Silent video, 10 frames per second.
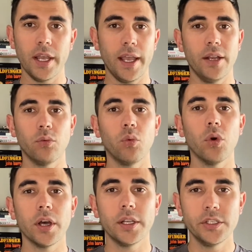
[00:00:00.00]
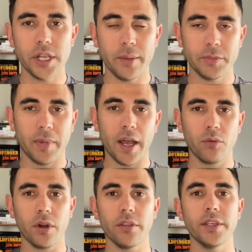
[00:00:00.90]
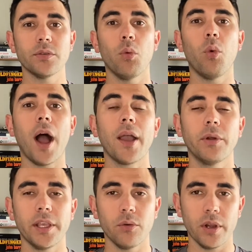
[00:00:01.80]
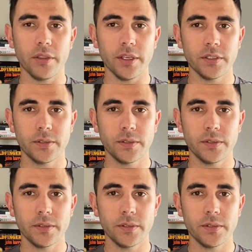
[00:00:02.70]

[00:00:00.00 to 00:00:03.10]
And would James Bond wear these? Why would he wear these